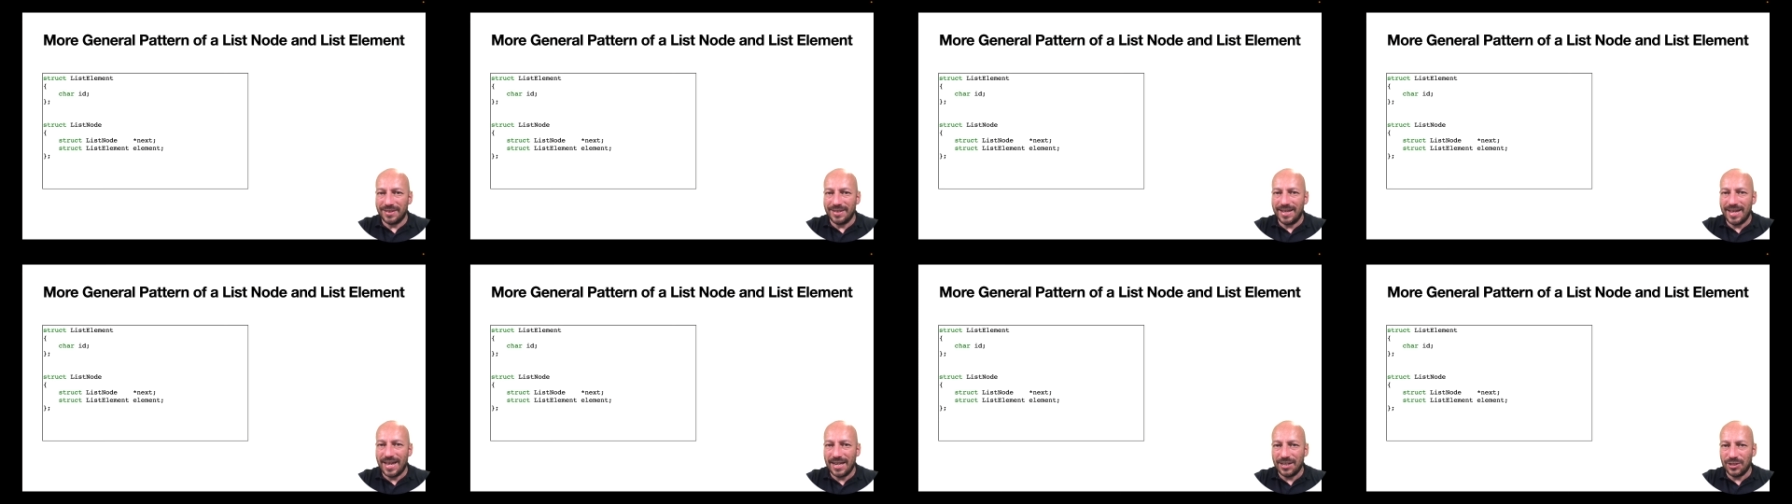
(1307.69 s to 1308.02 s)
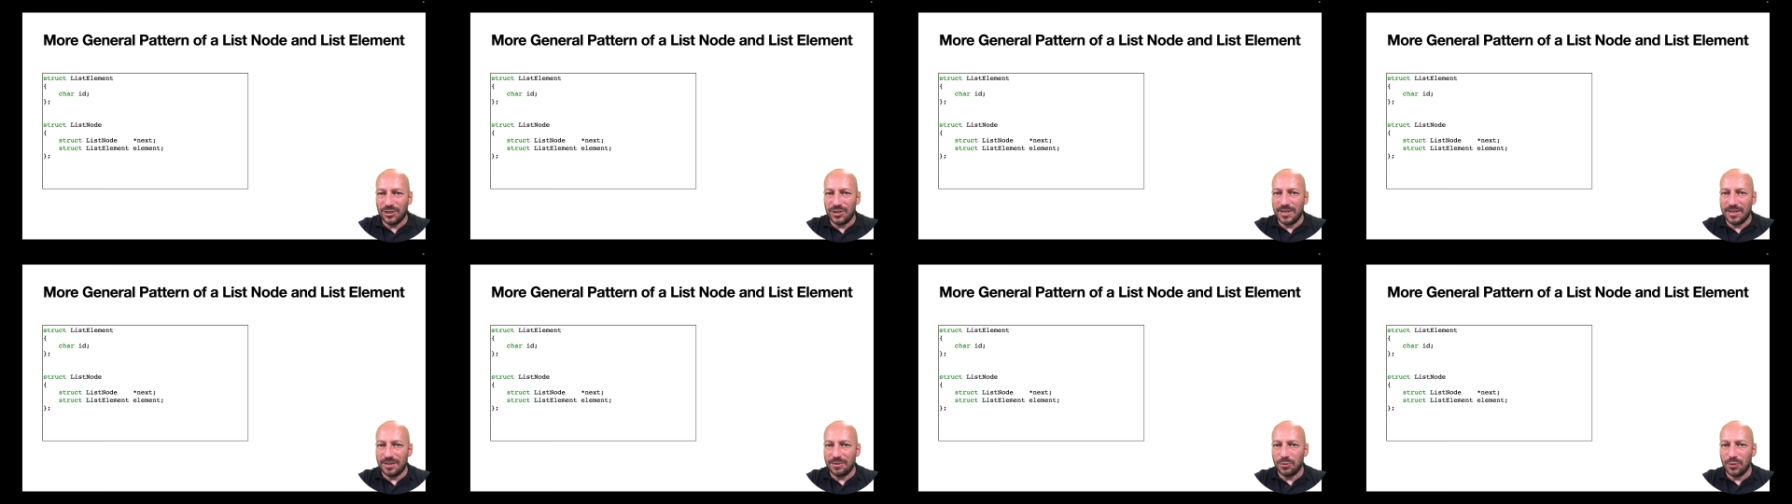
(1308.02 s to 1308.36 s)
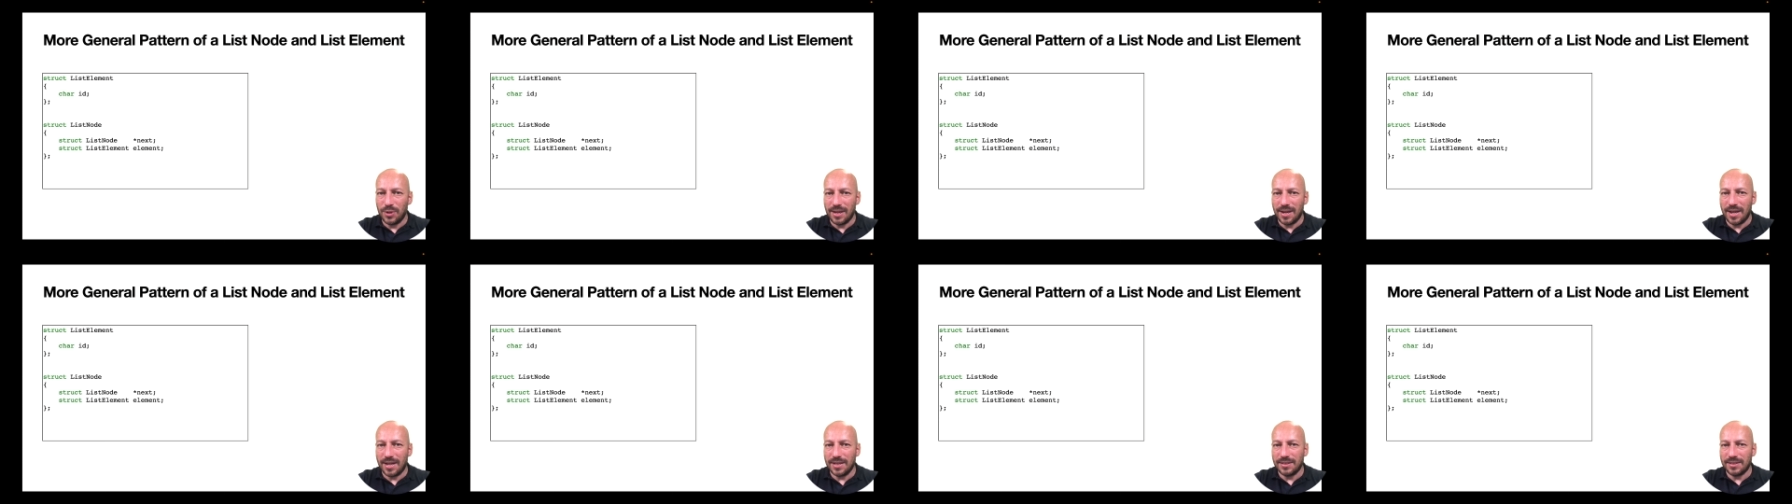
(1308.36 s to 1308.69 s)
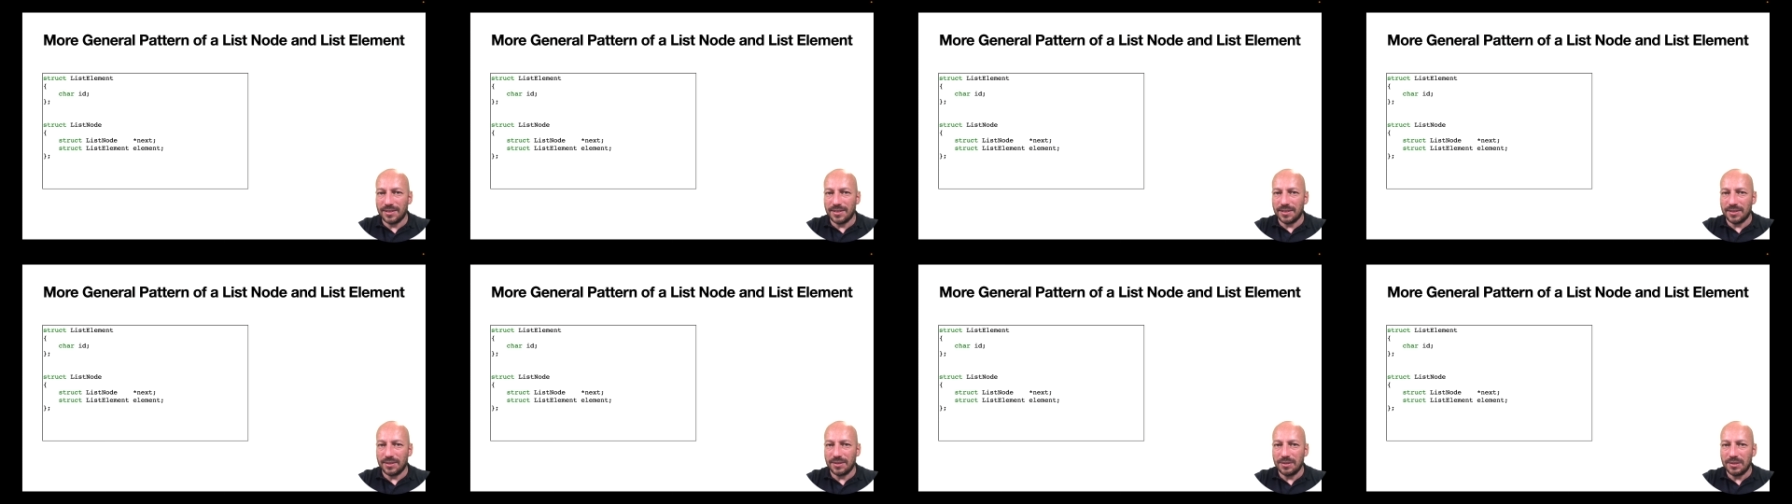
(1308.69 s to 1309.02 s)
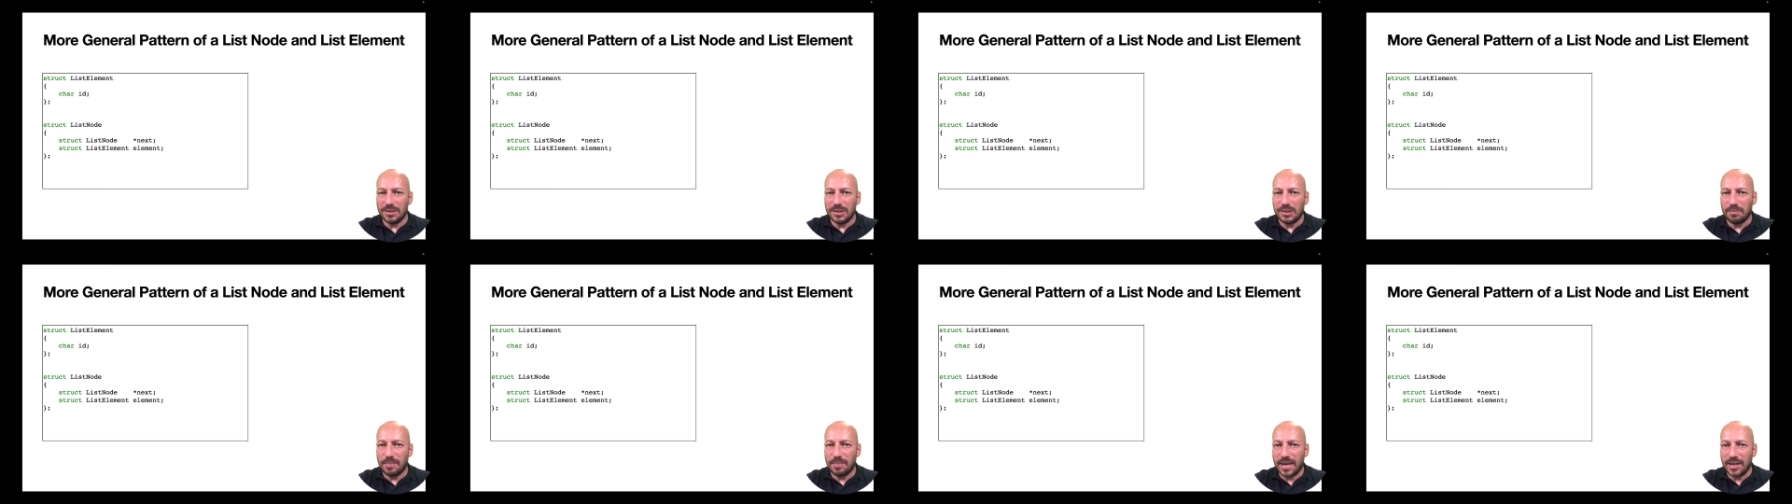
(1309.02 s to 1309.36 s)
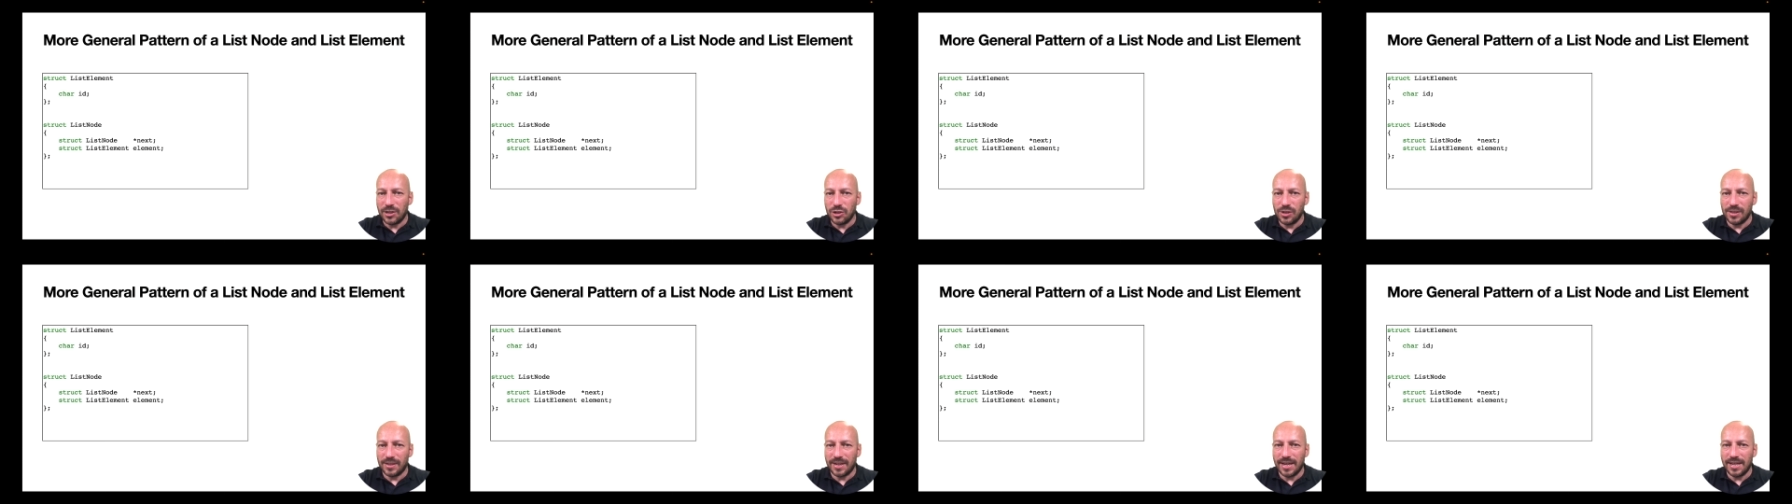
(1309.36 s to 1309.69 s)
actually realize this
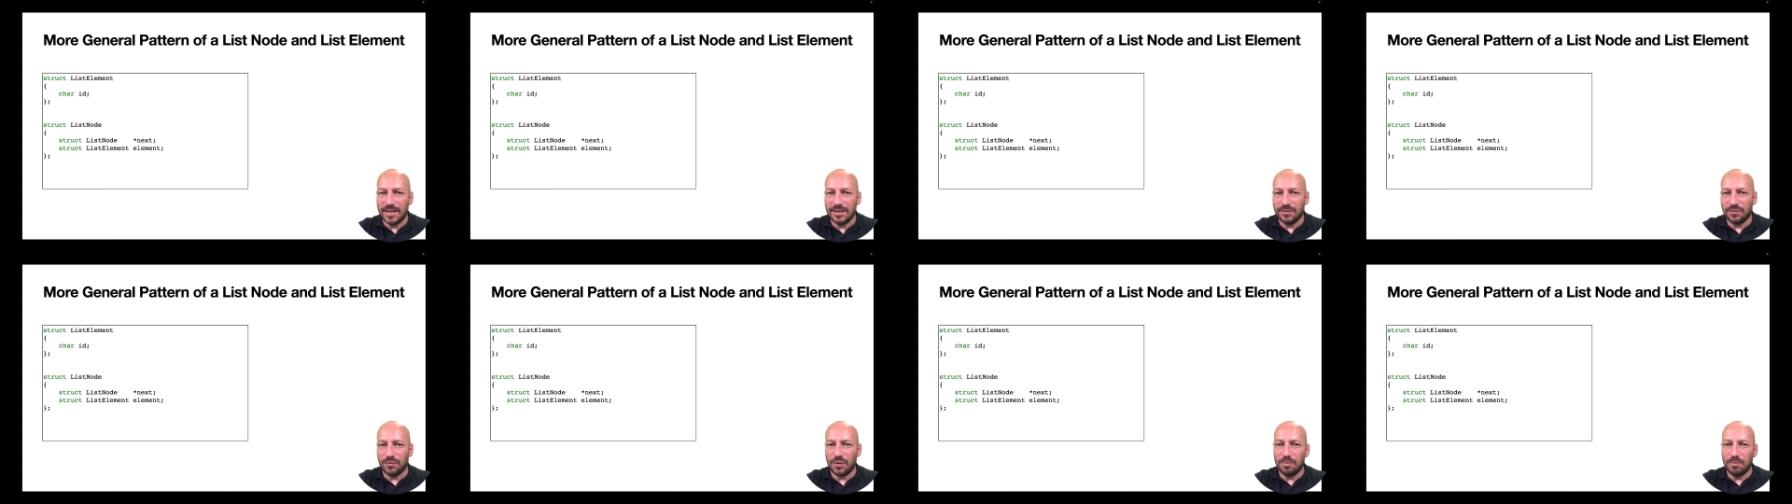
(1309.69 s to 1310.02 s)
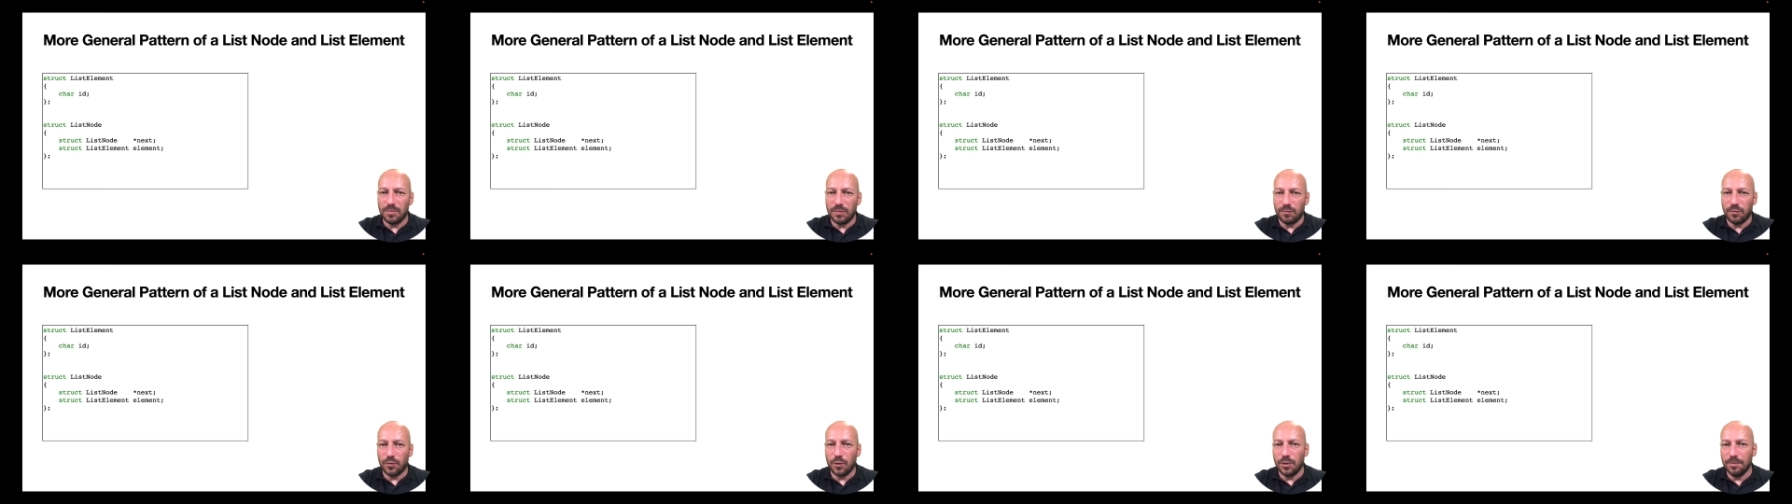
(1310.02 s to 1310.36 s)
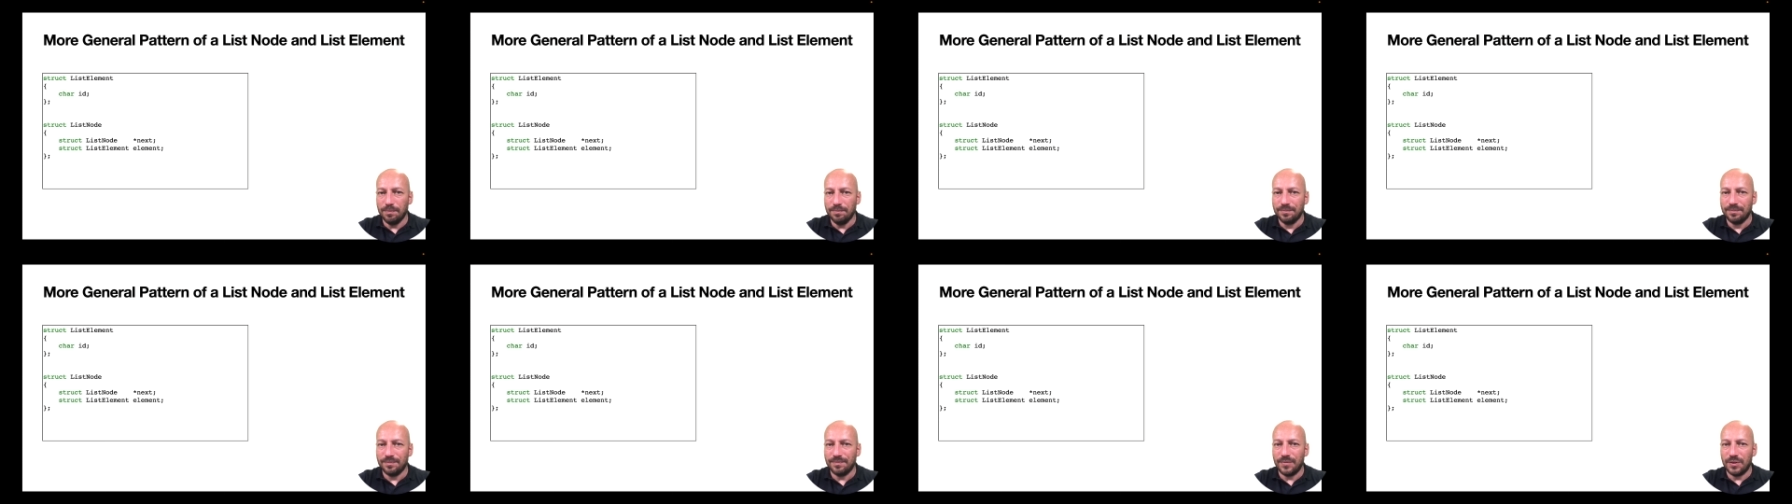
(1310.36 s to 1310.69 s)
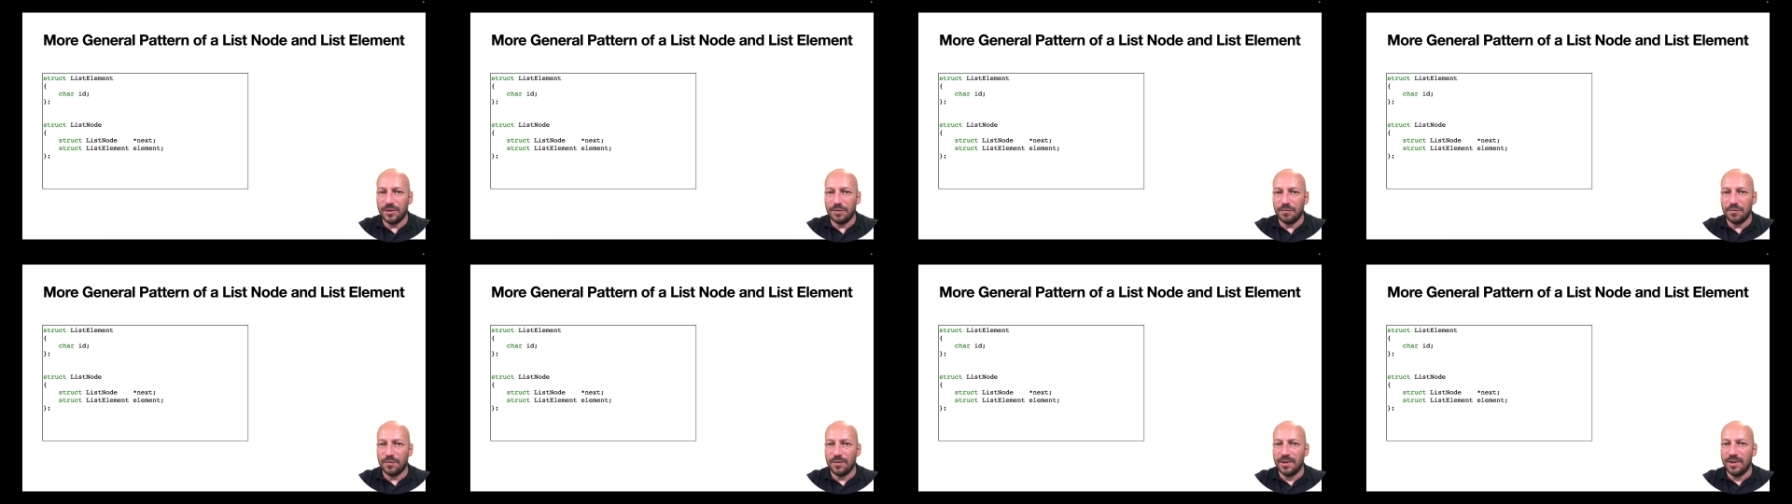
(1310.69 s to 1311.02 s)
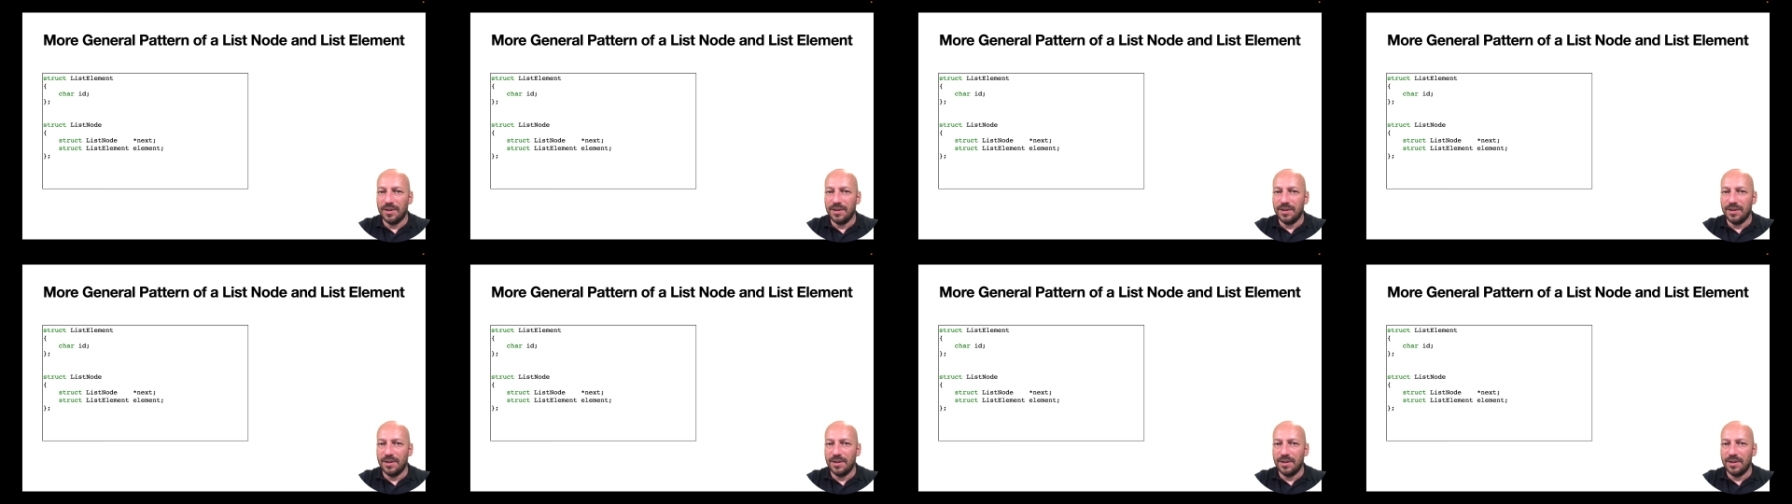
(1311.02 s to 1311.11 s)
special case from before with